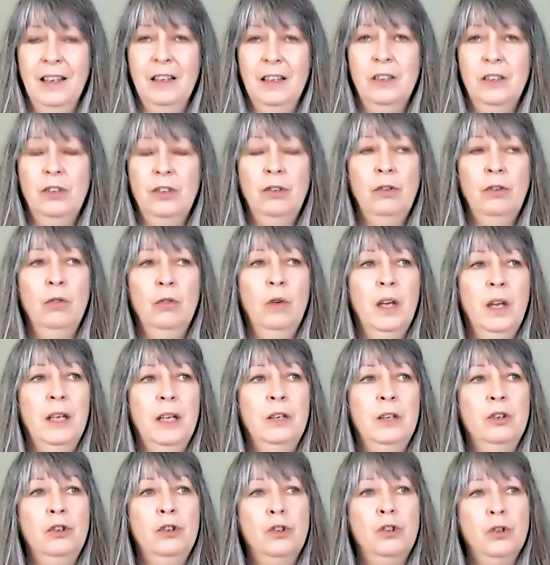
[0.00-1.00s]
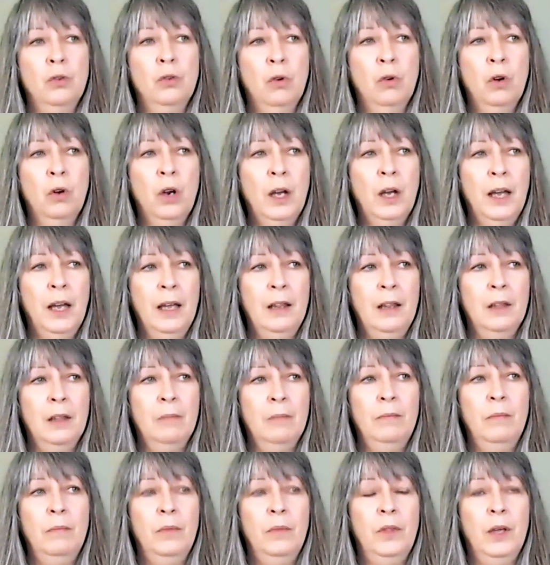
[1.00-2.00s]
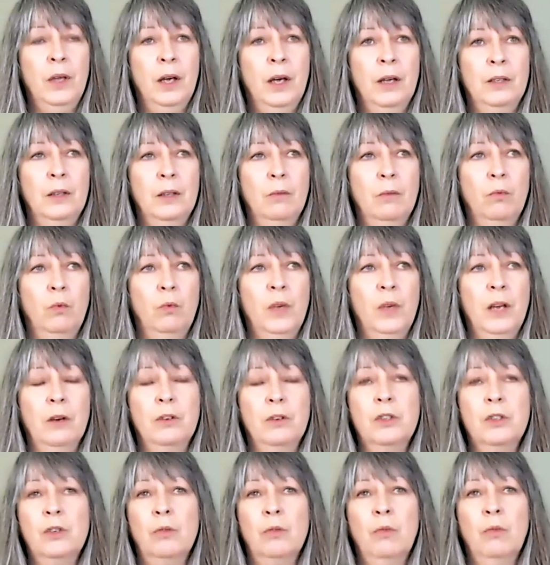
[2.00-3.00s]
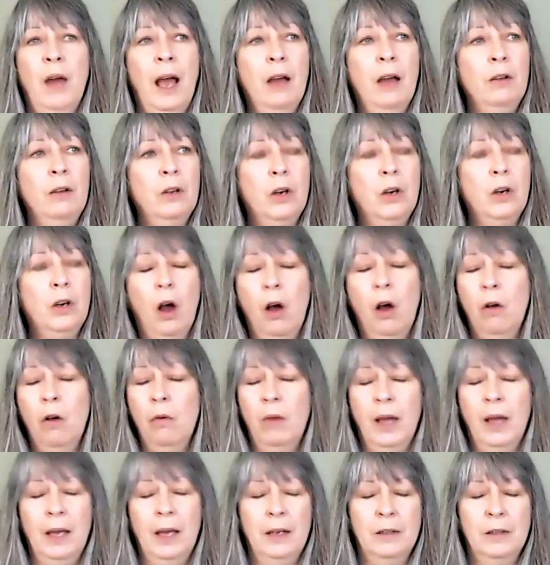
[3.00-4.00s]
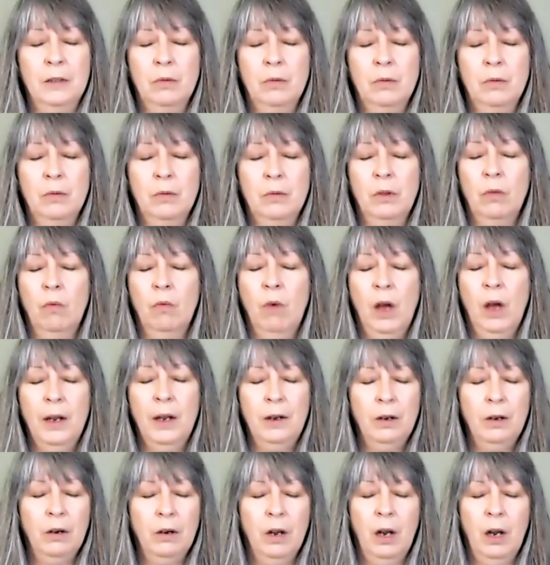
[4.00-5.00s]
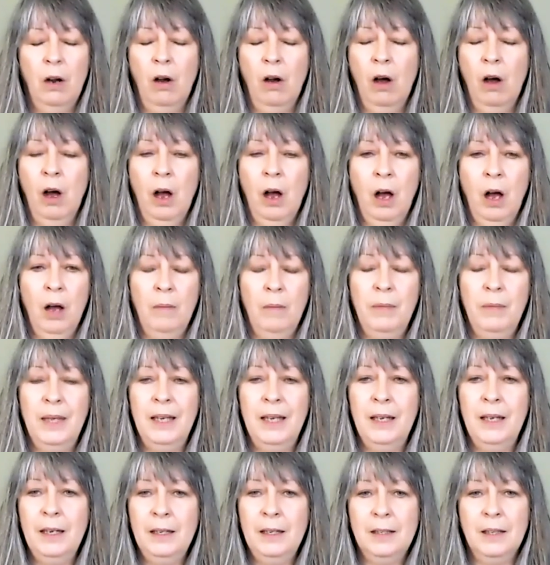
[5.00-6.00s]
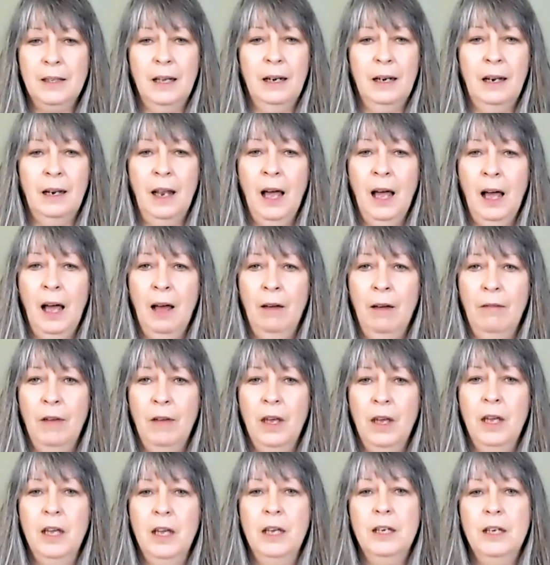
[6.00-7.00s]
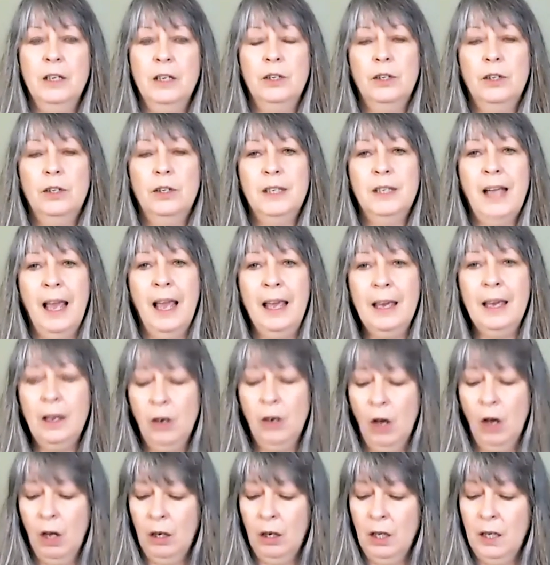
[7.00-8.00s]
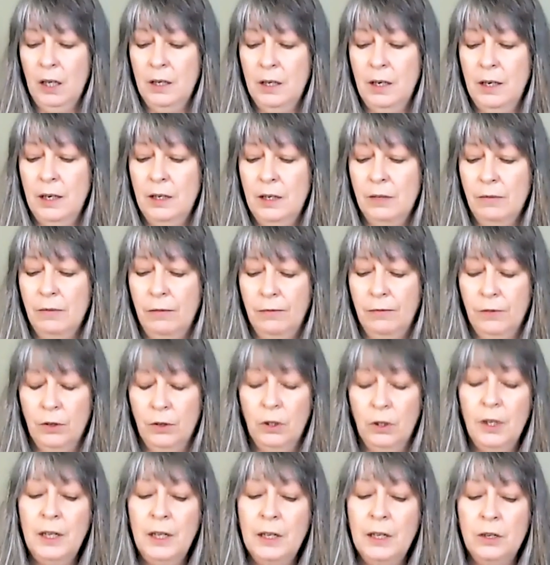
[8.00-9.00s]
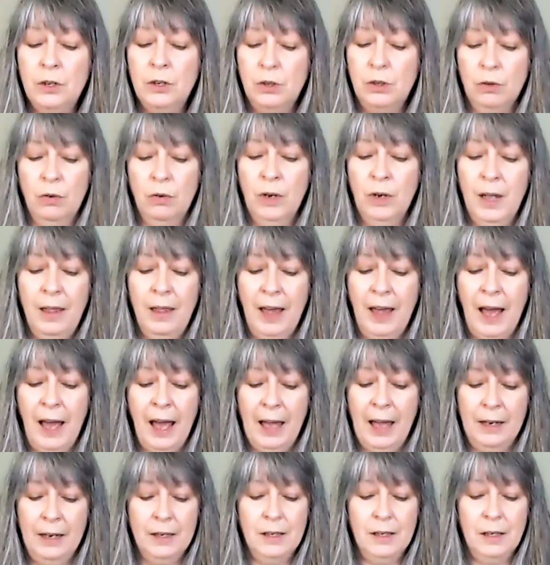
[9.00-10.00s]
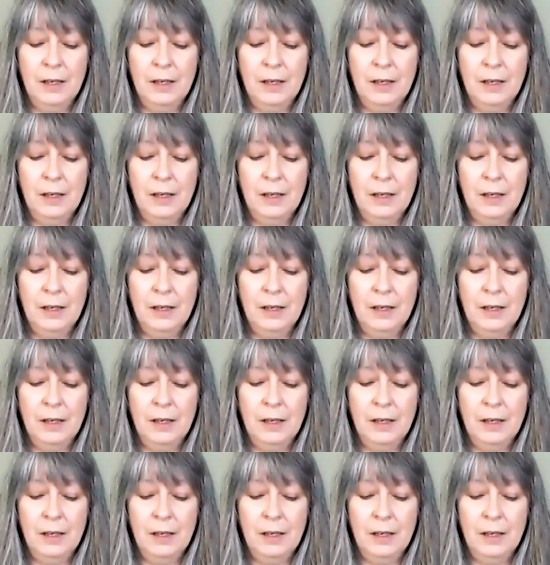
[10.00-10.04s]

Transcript: to enjoy the, the we are surrounded always with wonder and awe, peace and love, to take it all in and to fully enjoy that,